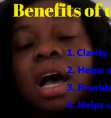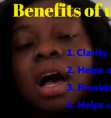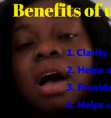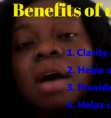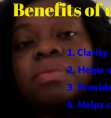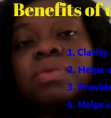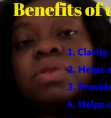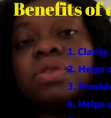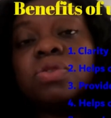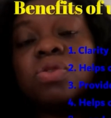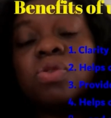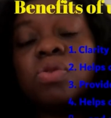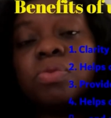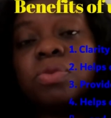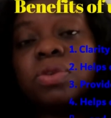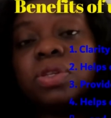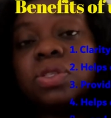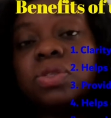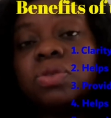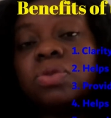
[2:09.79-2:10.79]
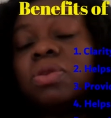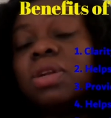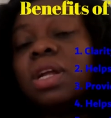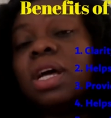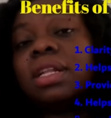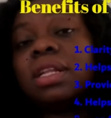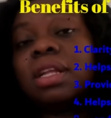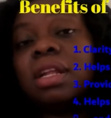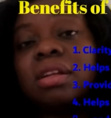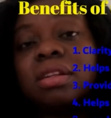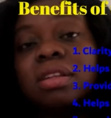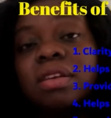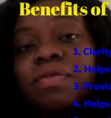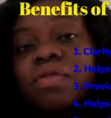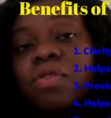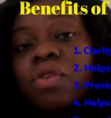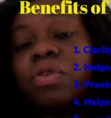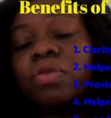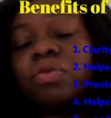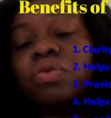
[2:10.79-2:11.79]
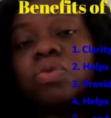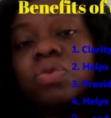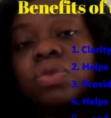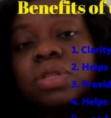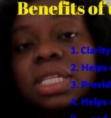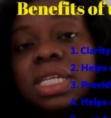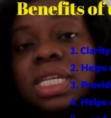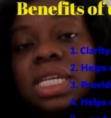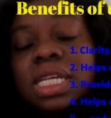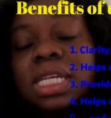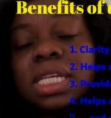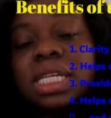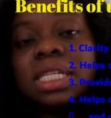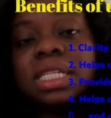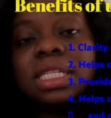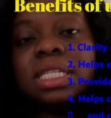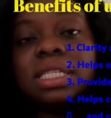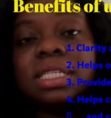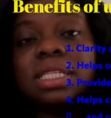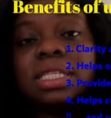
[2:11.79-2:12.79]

So much so that a lot of our routines